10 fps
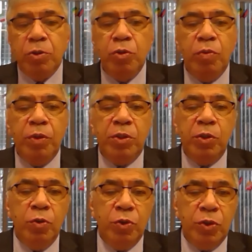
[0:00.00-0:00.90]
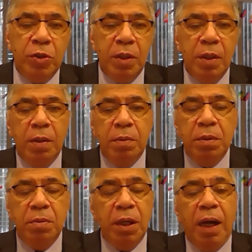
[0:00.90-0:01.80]
to reduce
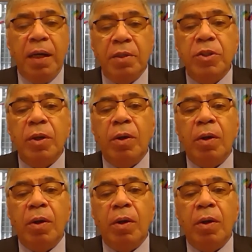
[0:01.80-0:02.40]
the reliance